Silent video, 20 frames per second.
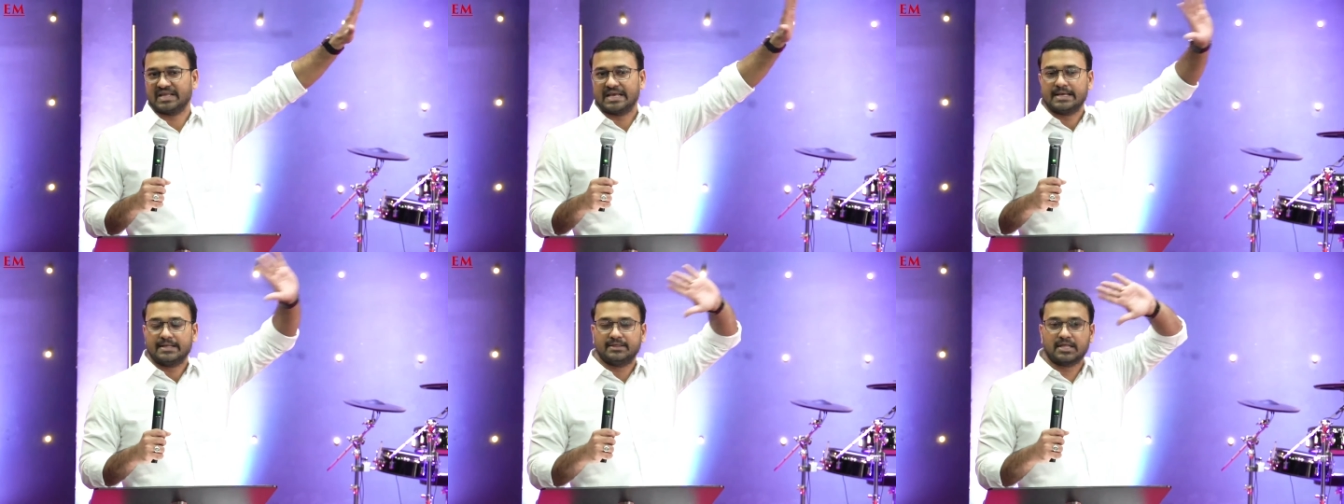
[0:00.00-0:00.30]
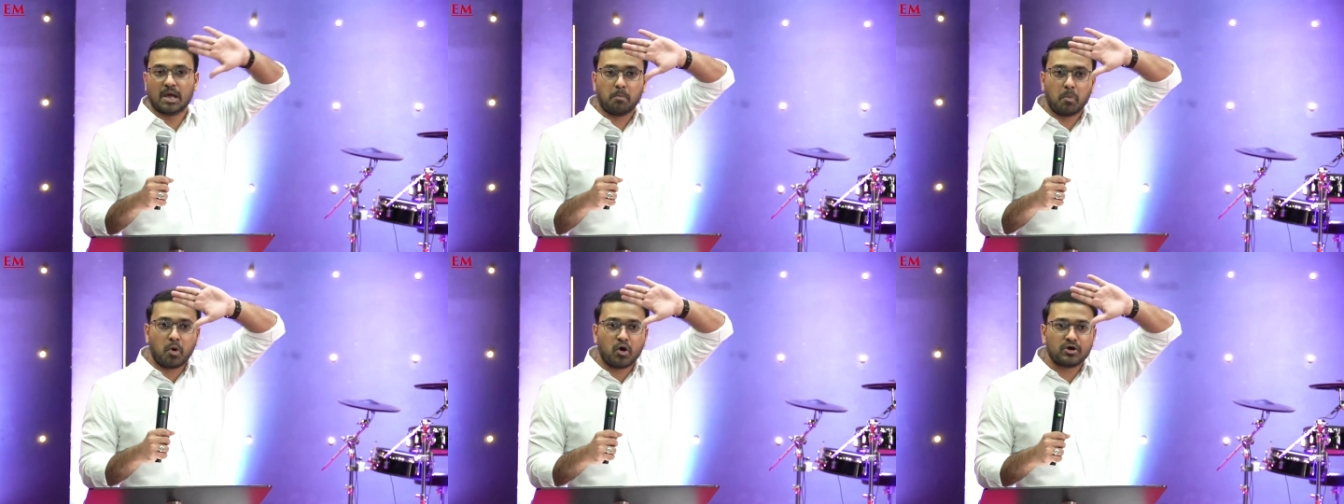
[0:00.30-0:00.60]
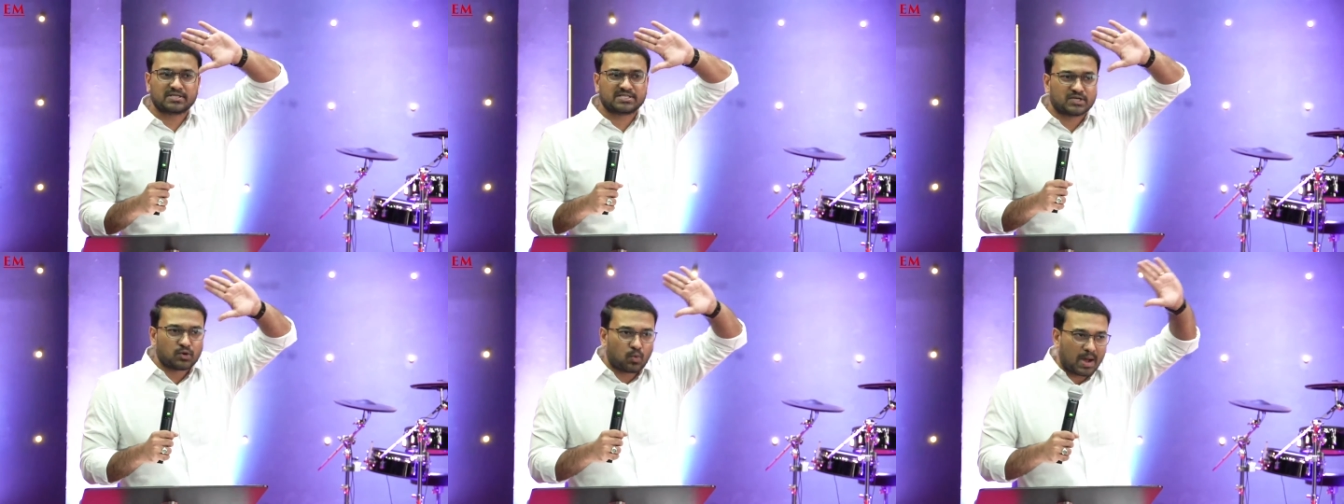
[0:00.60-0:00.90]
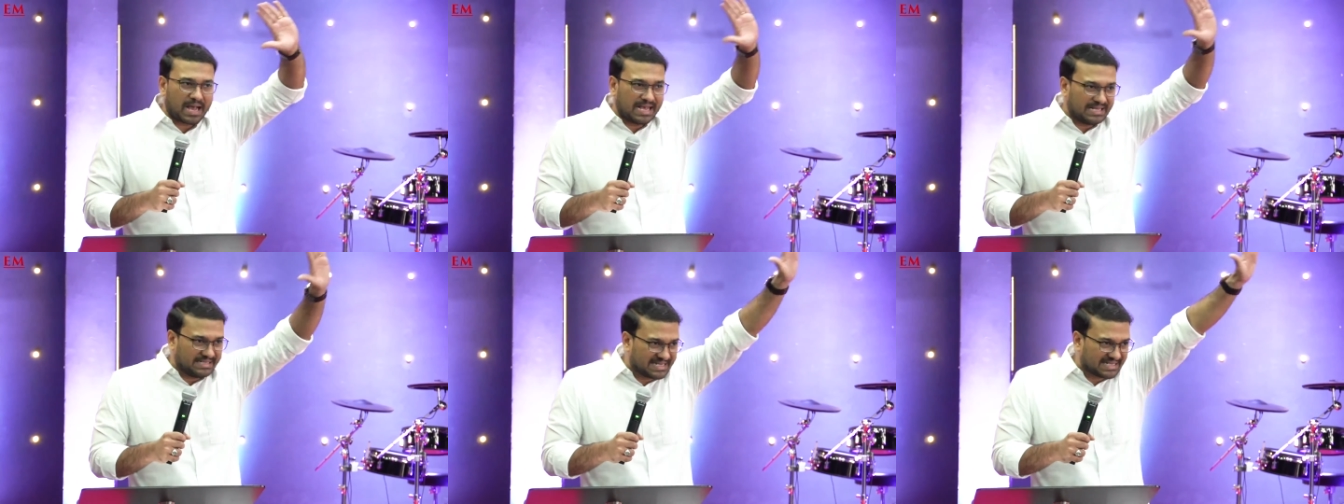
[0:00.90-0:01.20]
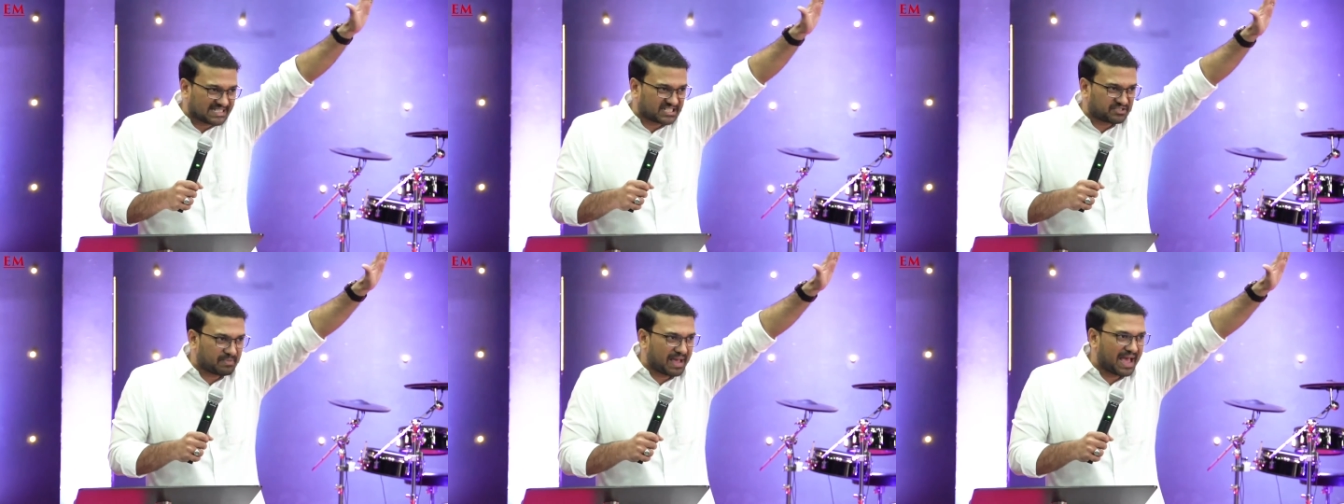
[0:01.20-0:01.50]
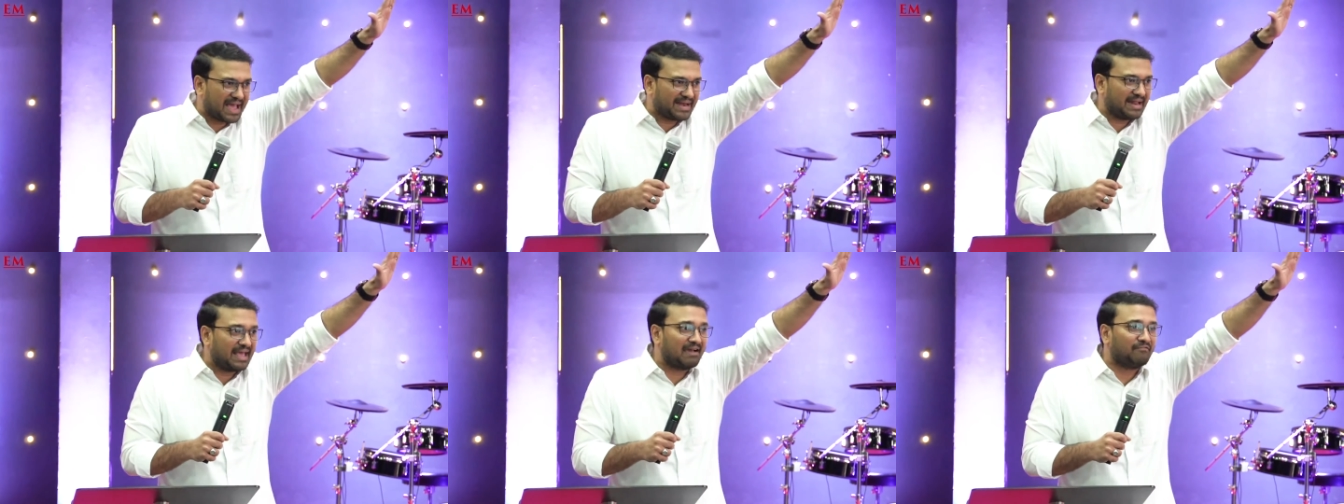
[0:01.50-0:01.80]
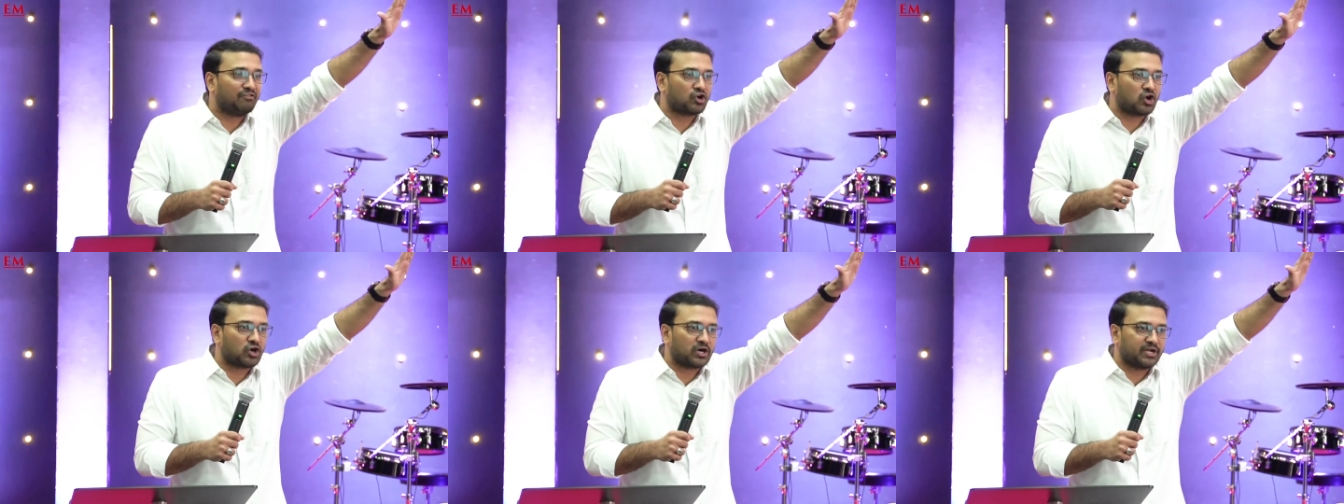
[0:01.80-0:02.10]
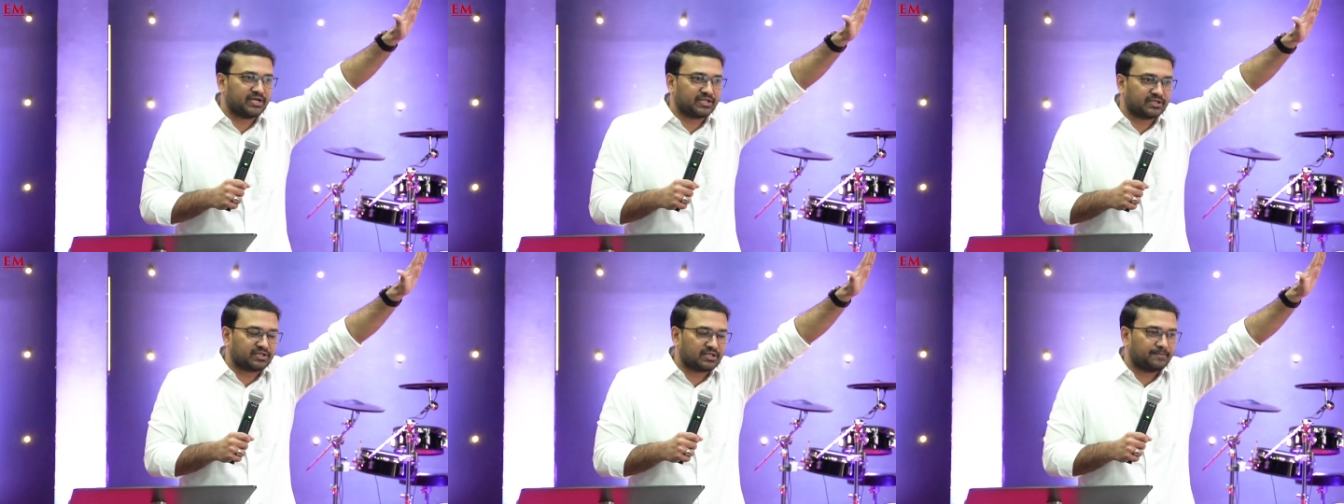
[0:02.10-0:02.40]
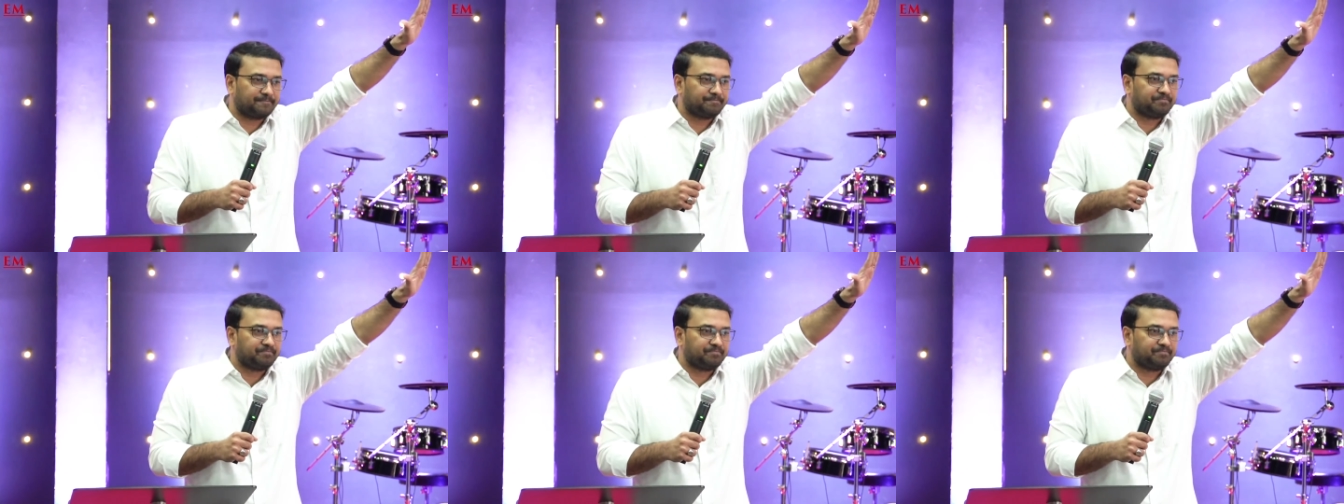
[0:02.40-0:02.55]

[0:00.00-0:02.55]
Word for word: The most wisest man ever on earth.